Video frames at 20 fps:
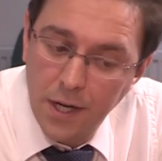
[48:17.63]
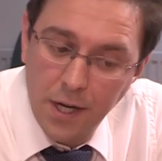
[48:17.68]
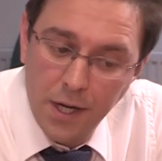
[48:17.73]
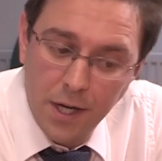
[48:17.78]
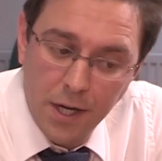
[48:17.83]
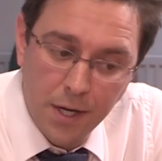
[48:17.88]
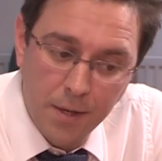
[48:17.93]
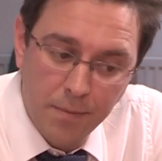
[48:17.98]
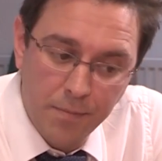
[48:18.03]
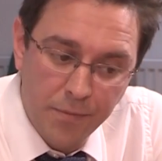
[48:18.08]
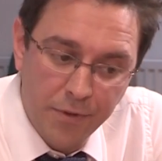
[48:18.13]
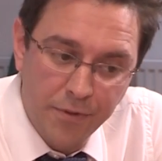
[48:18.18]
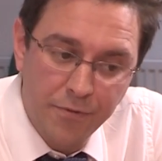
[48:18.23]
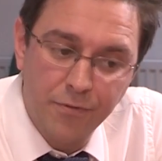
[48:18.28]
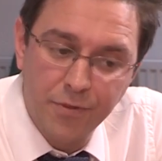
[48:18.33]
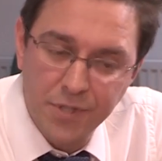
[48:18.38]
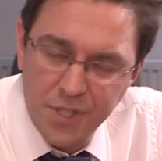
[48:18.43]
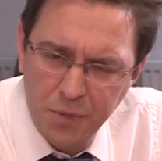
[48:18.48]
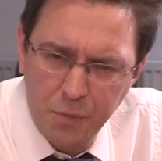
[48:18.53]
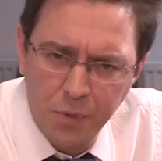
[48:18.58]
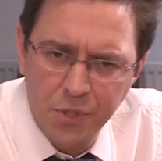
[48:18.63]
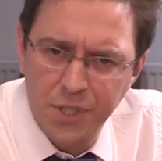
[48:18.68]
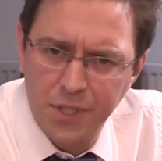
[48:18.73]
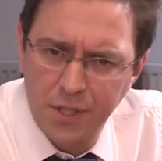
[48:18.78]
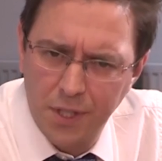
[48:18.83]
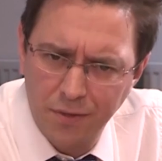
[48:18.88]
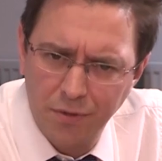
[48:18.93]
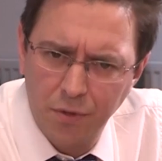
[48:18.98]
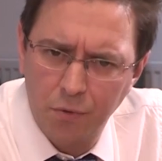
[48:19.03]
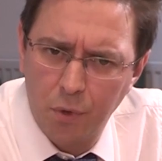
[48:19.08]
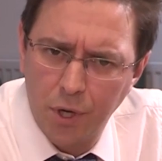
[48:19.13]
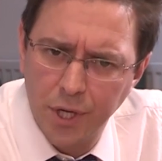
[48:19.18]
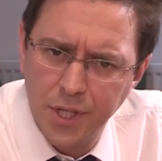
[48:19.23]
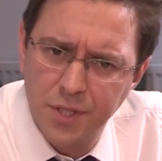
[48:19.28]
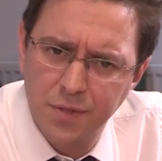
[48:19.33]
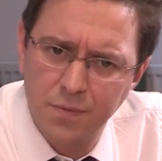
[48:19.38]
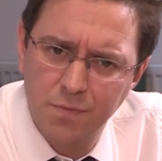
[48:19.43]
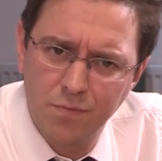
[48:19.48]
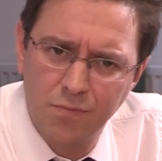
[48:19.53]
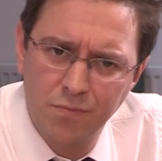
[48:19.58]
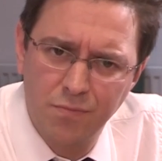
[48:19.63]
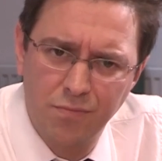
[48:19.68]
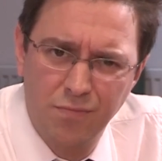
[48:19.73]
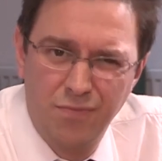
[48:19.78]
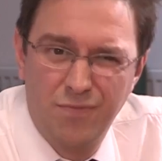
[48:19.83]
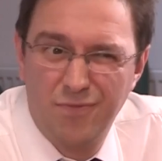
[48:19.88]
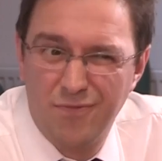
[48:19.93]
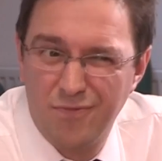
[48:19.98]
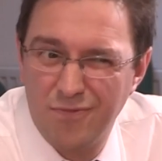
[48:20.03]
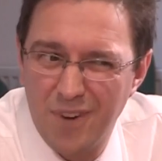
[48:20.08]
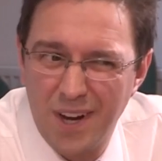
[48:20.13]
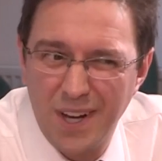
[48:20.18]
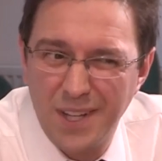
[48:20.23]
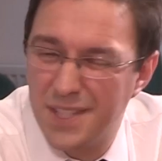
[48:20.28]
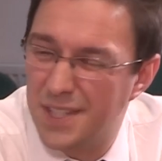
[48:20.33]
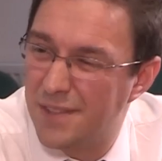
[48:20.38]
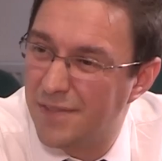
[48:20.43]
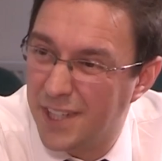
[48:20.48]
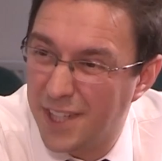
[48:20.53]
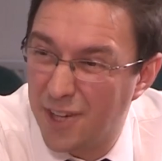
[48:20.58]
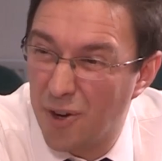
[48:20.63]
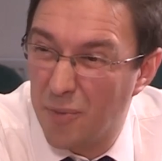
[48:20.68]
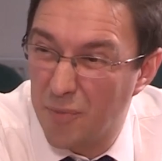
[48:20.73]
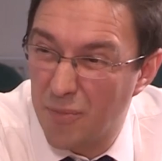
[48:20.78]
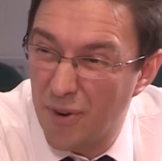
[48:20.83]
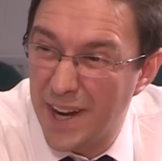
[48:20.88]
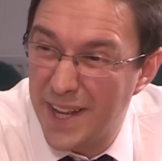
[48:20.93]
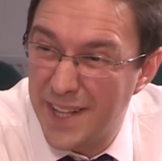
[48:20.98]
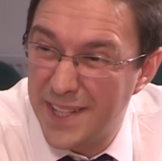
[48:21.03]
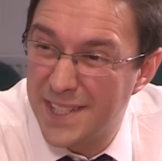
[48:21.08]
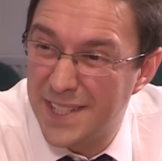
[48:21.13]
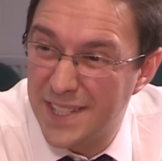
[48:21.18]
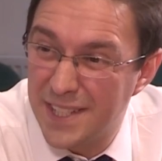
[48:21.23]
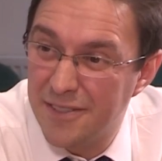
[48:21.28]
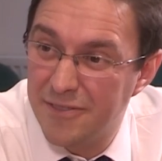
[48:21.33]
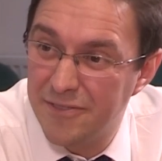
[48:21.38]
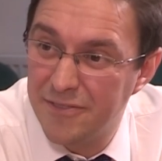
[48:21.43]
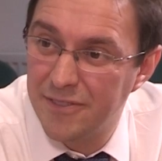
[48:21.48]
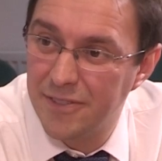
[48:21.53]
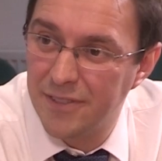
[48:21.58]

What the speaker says: The frizzy was otherwise relatively comprehensive,